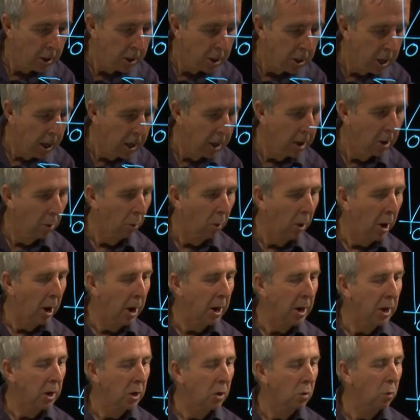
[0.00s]
Take
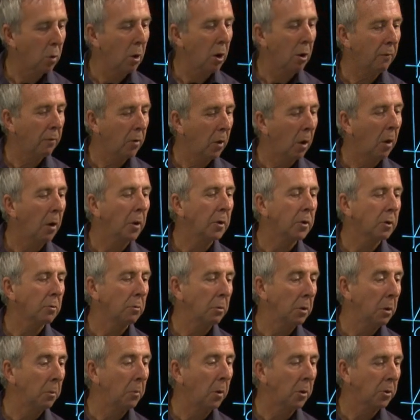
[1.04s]
away 12 lots where
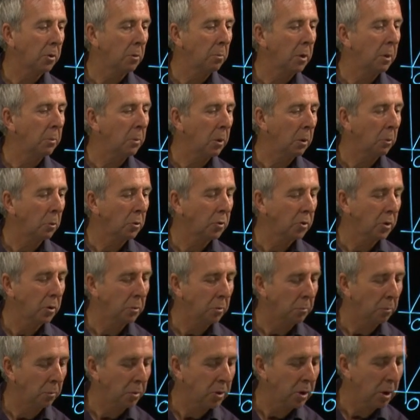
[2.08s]
the bottom limit will
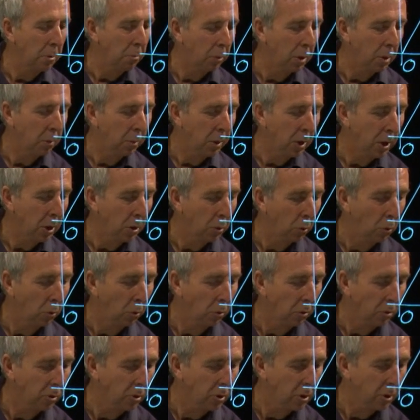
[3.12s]
sim simply be
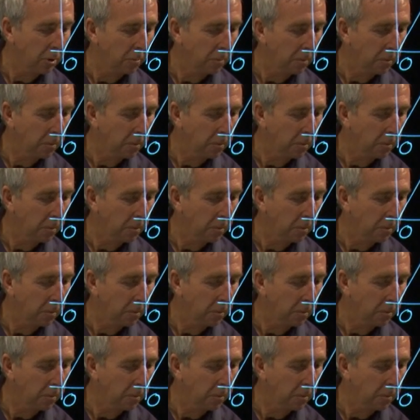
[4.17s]
naught.